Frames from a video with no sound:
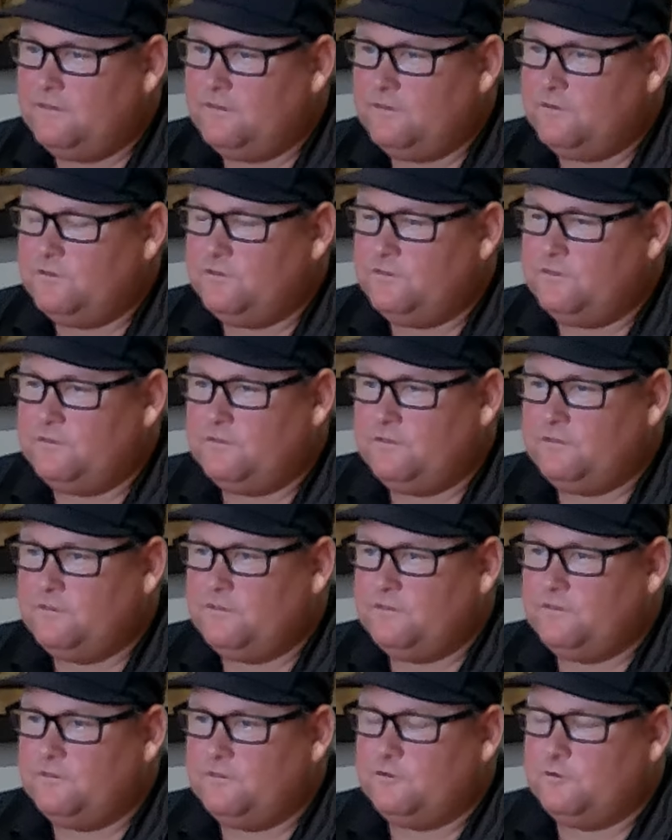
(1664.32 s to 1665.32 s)

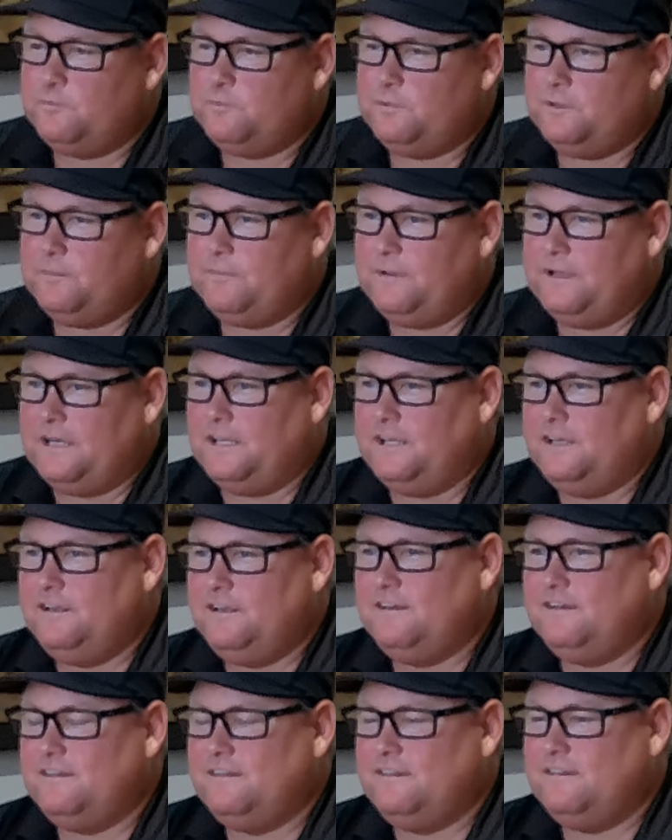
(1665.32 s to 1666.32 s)
There's been
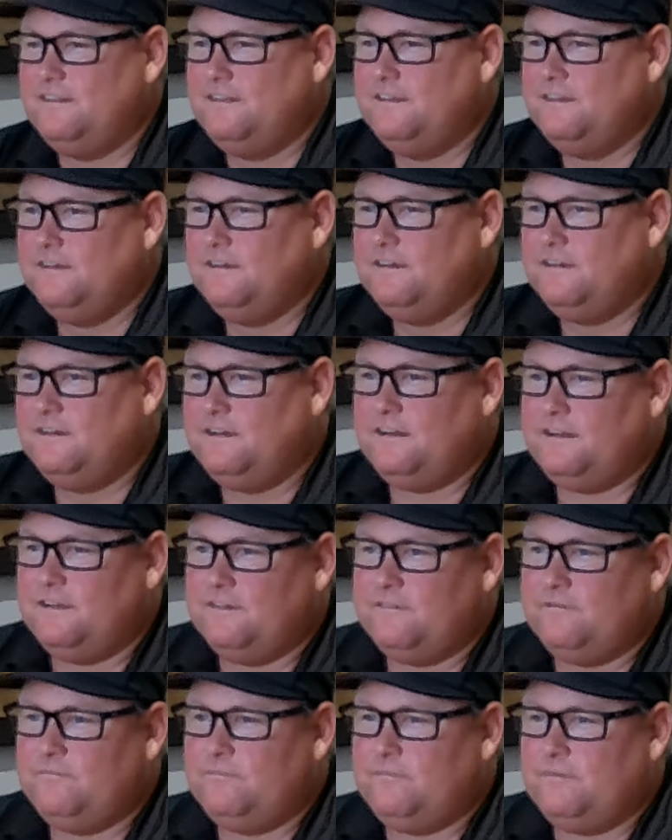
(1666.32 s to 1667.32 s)
many.
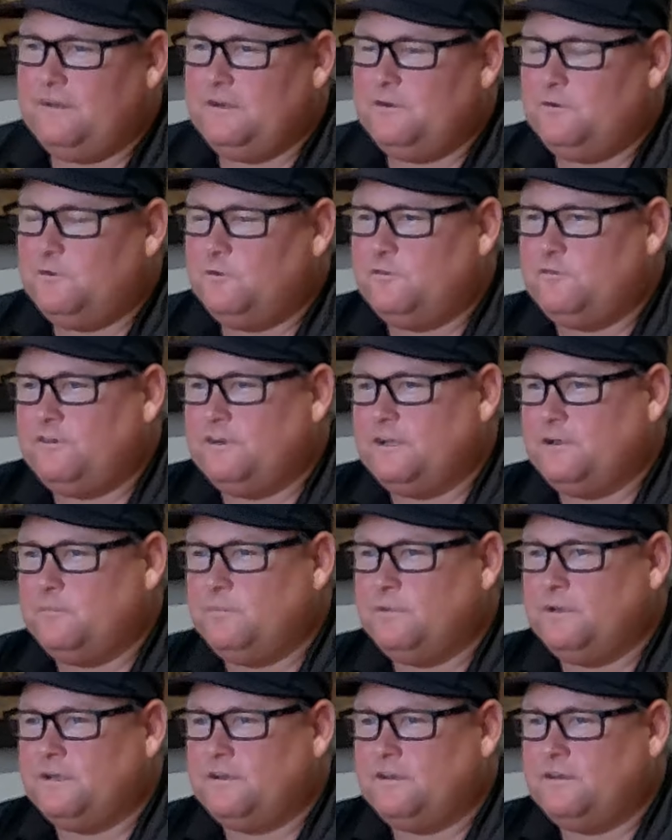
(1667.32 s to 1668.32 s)
I don't know if I could
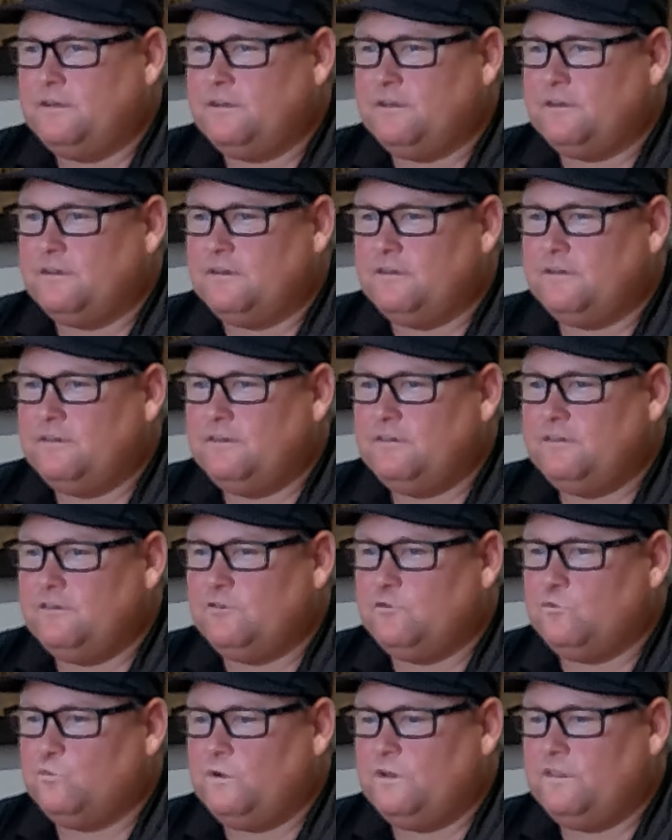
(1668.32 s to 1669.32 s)
pick
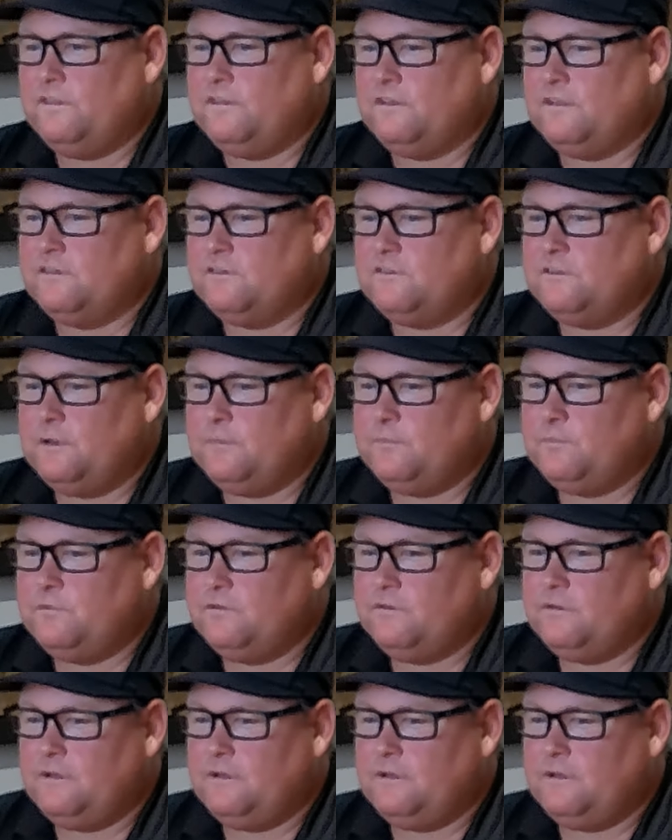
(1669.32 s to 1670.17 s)
just one thing that steps.